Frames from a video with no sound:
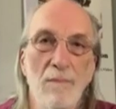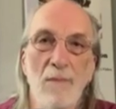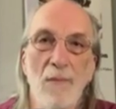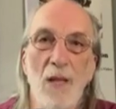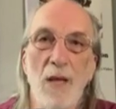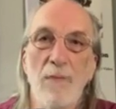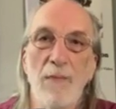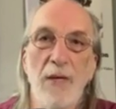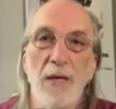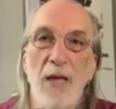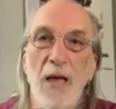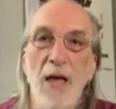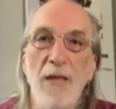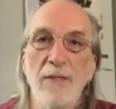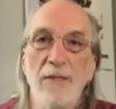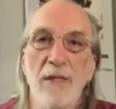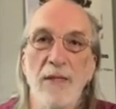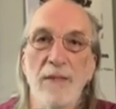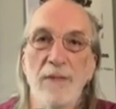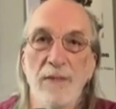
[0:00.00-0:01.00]
I'm a
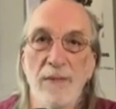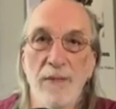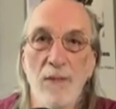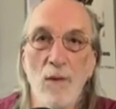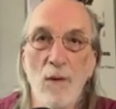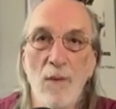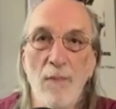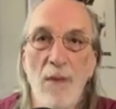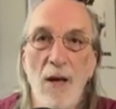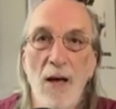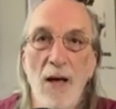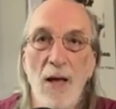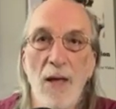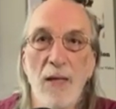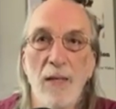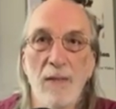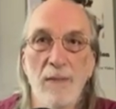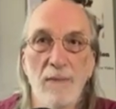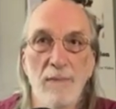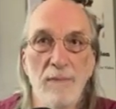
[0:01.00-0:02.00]
Catholic, so am I.
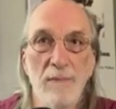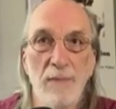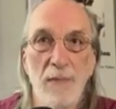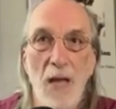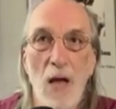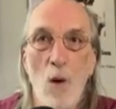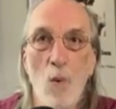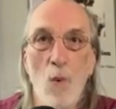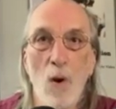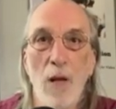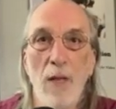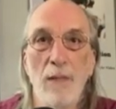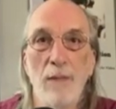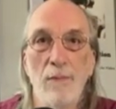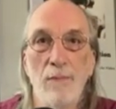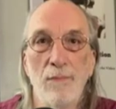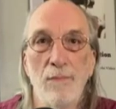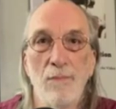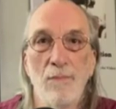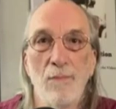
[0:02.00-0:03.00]
Now what?
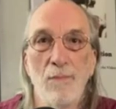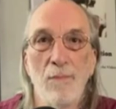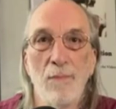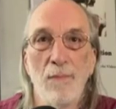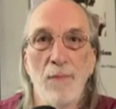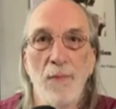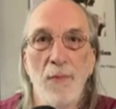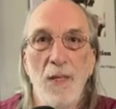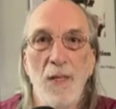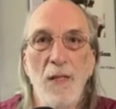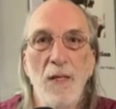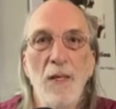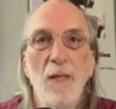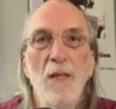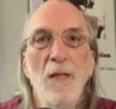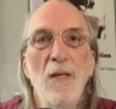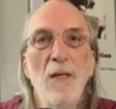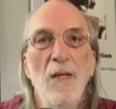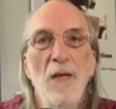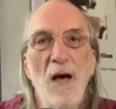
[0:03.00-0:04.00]

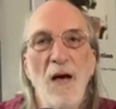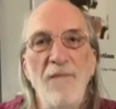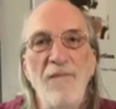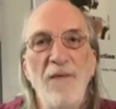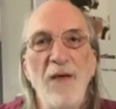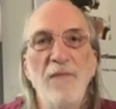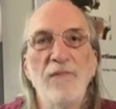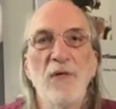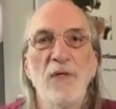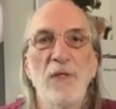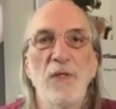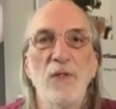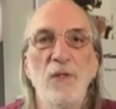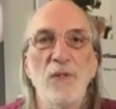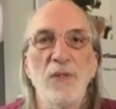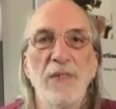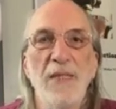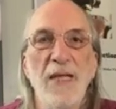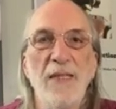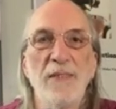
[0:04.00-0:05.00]
I favor a
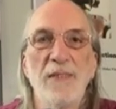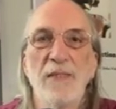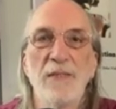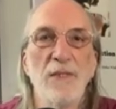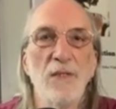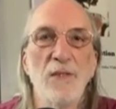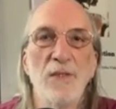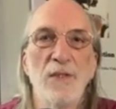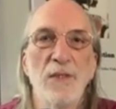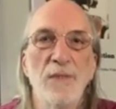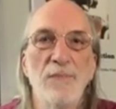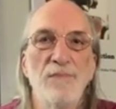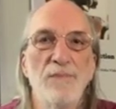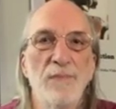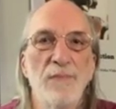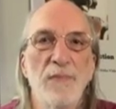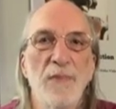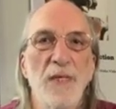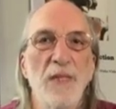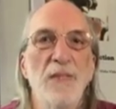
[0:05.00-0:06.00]
two-state solution.
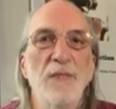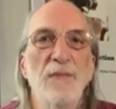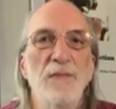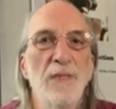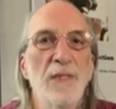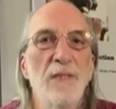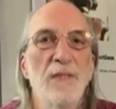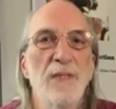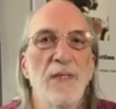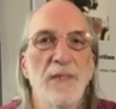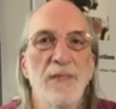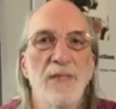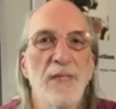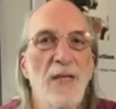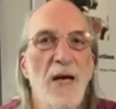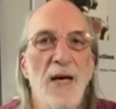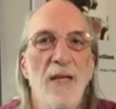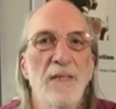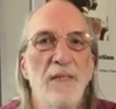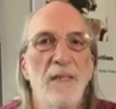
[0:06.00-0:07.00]
Israel does
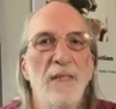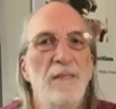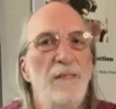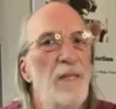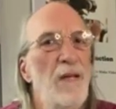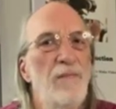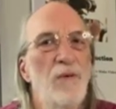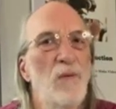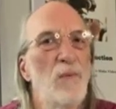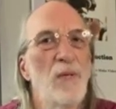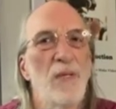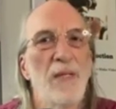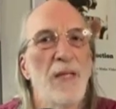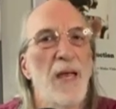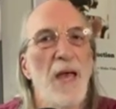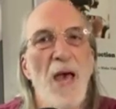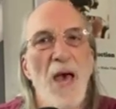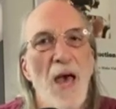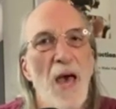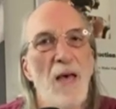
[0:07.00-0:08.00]
not and never really
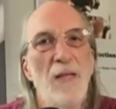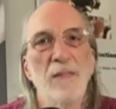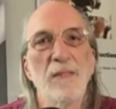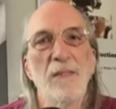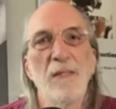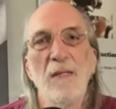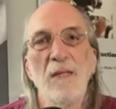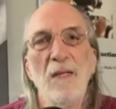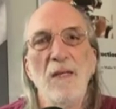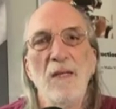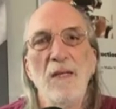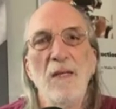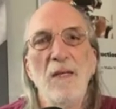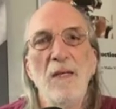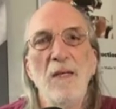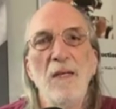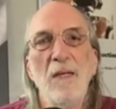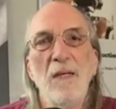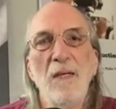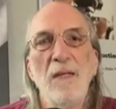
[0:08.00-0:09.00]
has.
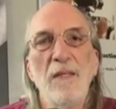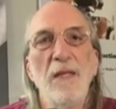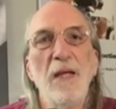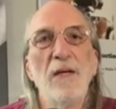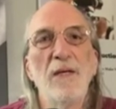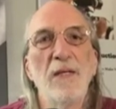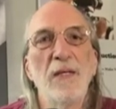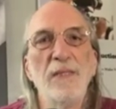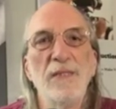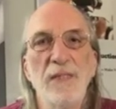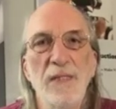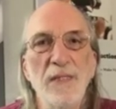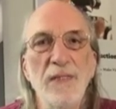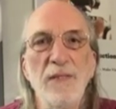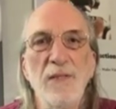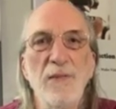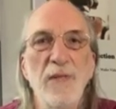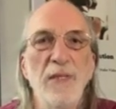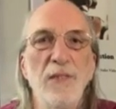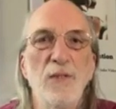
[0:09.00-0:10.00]
They are
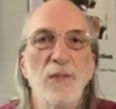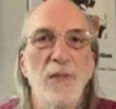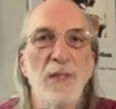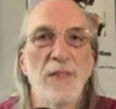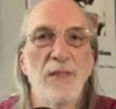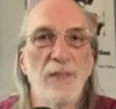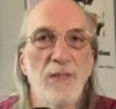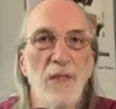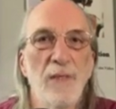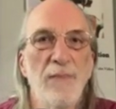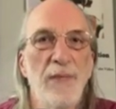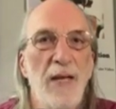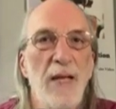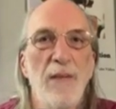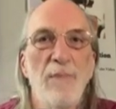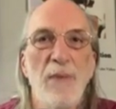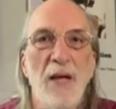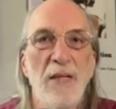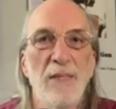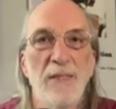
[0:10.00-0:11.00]
continuing to
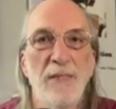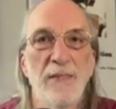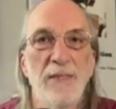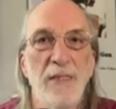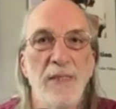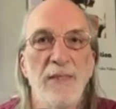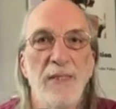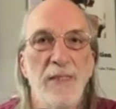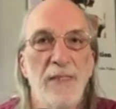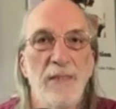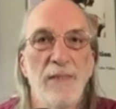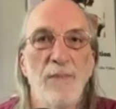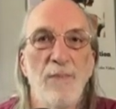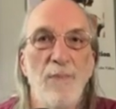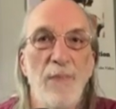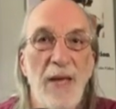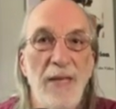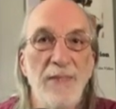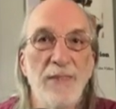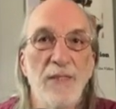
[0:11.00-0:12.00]
exterminate Palestinians
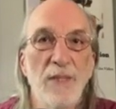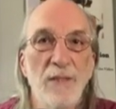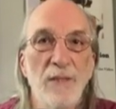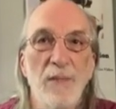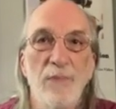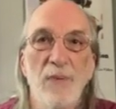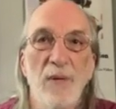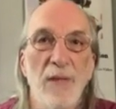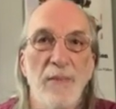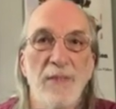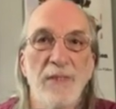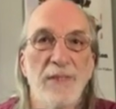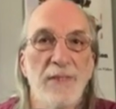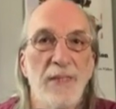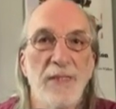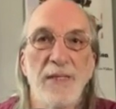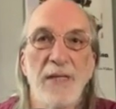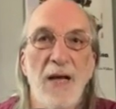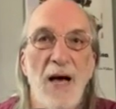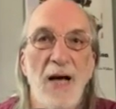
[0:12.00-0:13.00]
based on the premise
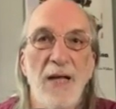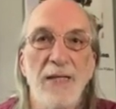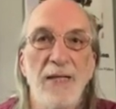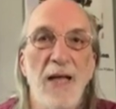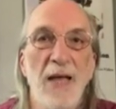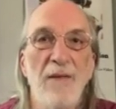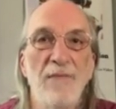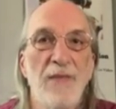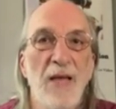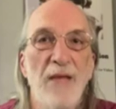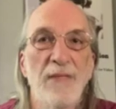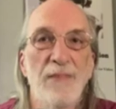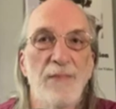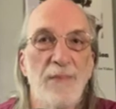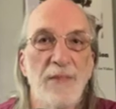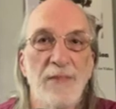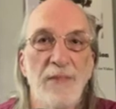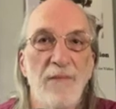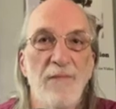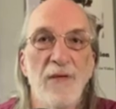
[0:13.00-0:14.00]
that God gave that
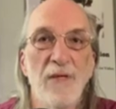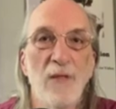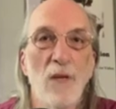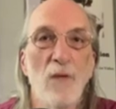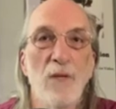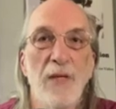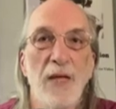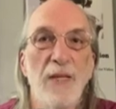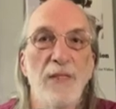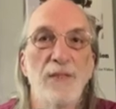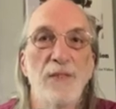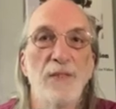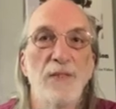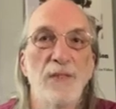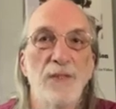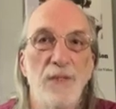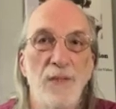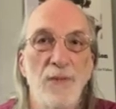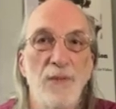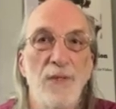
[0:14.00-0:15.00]
specific location
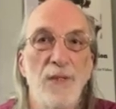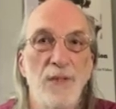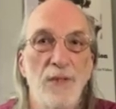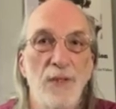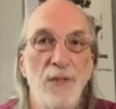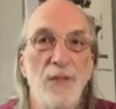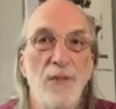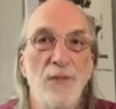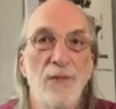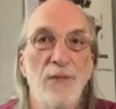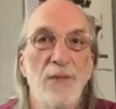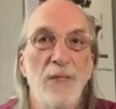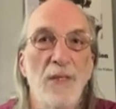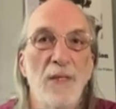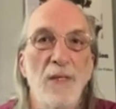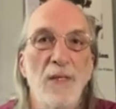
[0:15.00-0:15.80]
to the Jews.